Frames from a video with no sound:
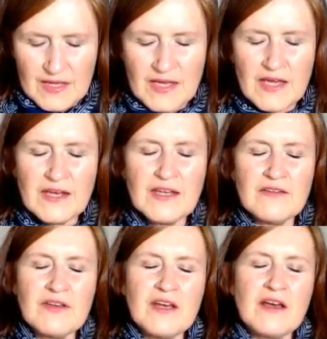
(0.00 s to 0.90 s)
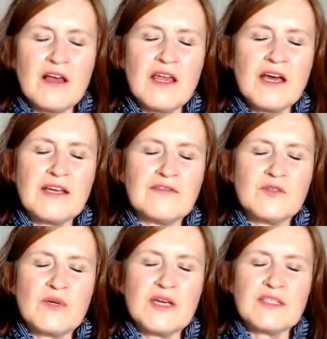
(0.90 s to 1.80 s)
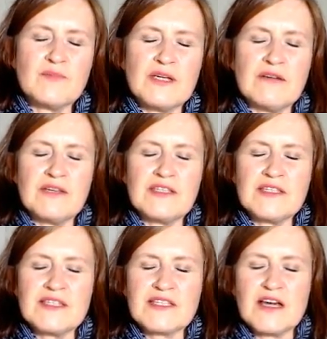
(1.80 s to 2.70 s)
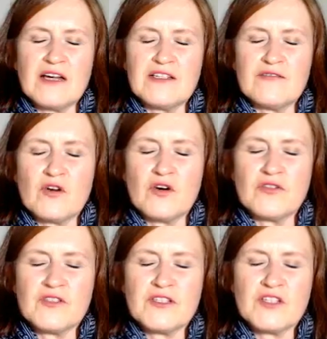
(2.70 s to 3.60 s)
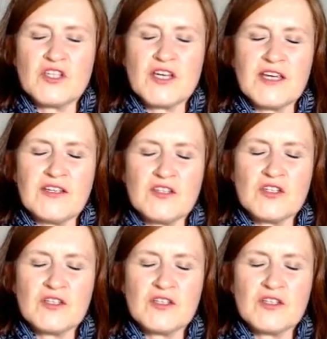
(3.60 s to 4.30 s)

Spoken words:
And even in our lives, we experience this kind of constant change.